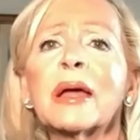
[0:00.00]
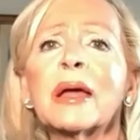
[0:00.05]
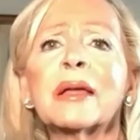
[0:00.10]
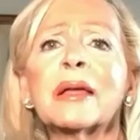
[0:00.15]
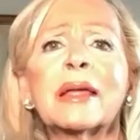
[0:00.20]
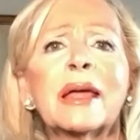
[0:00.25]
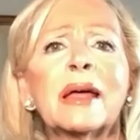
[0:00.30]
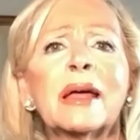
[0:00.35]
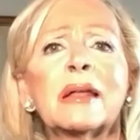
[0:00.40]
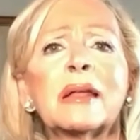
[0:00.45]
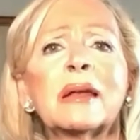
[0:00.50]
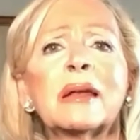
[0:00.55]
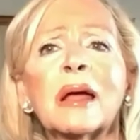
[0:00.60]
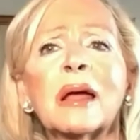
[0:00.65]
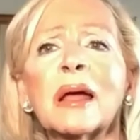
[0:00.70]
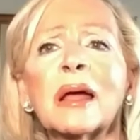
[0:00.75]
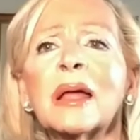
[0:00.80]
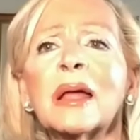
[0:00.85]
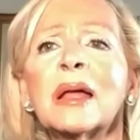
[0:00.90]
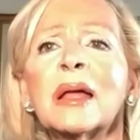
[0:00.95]
again,
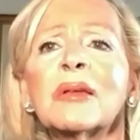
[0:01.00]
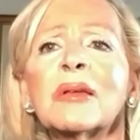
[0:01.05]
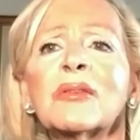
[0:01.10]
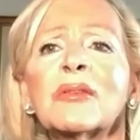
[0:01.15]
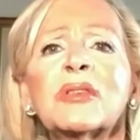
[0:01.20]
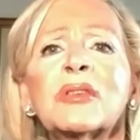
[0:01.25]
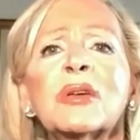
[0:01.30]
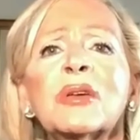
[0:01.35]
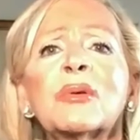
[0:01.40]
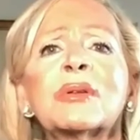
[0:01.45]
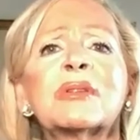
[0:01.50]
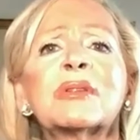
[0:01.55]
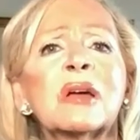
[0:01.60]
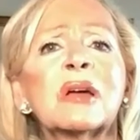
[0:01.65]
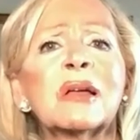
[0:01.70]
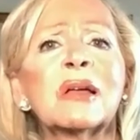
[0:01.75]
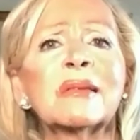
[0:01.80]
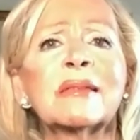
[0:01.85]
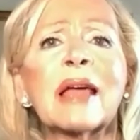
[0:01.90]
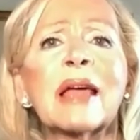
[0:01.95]
so it
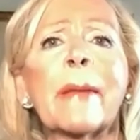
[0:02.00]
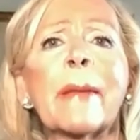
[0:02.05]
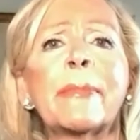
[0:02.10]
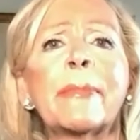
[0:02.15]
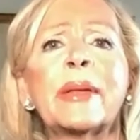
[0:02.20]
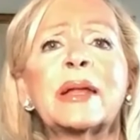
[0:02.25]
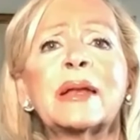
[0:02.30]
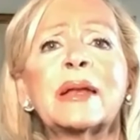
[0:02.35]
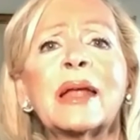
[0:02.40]
does happen.